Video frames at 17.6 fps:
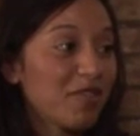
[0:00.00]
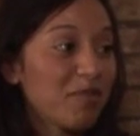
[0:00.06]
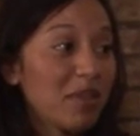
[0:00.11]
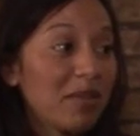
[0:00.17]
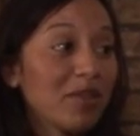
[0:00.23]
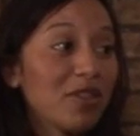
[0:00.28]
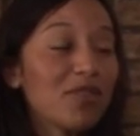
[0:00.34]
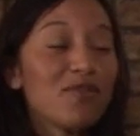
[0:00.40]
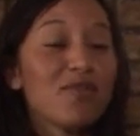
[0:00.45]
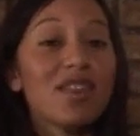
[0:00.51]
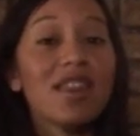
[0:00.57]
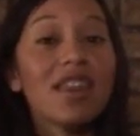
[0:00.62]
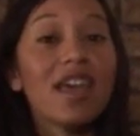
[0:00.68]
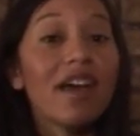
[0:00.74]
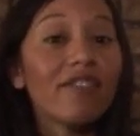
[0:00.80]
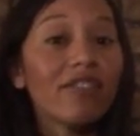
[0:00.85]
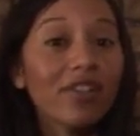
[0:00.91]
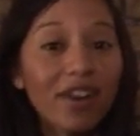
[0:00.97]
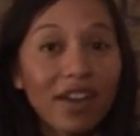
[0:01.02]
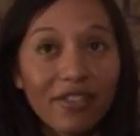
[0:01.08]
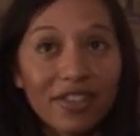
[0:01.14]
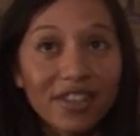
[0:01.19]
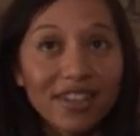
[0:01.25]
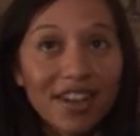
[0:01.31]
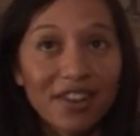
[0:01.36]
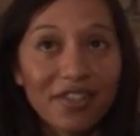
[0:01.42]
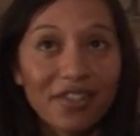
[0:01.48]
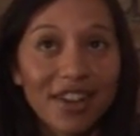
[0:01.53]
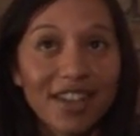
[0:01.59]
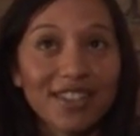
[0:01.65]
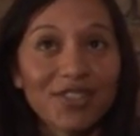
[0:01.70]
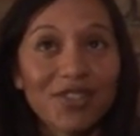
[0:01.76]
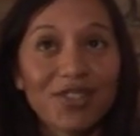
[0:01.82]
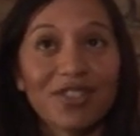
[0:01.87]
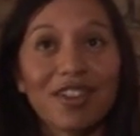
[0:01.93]
Maybe you've never ever done a
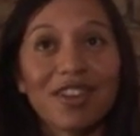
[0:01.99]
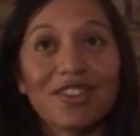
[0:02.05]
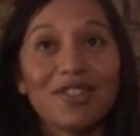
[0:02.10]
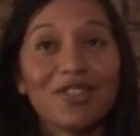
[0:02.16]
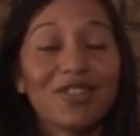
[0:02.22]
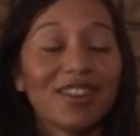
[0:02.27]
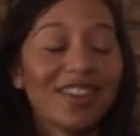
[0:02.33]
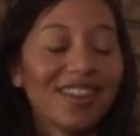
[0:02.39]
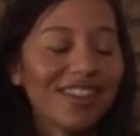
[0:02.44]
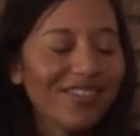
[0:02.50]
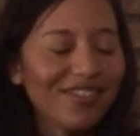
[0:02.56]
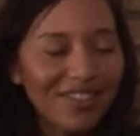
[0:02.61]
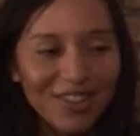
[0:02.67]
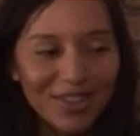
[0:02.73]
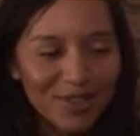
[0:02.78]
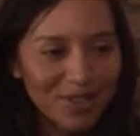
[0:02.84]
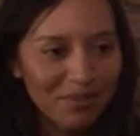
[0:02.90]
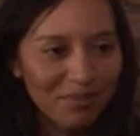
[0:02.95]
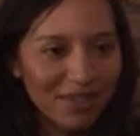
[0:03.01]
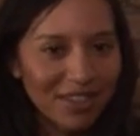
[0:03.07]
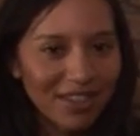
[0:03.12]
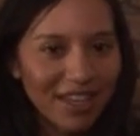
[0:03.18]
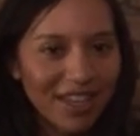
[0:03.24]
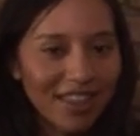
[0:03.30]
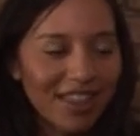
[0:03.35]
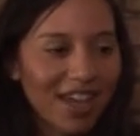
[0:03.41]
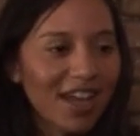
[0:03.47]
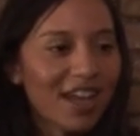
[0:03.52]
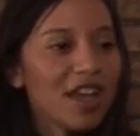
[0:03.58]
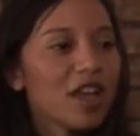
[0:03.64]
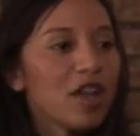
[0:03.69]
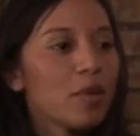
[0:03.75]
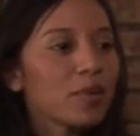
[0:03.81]
race or thought you could even do something like that.